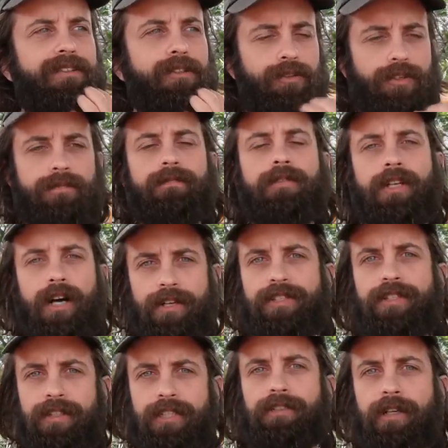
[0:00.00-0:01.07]
who's
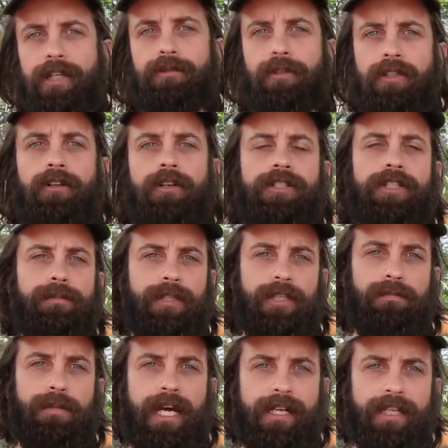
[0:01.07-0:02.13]
constantly trying to encourage him to
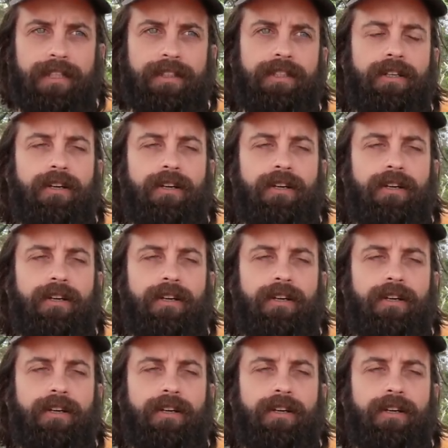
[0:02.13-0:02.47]
get back into the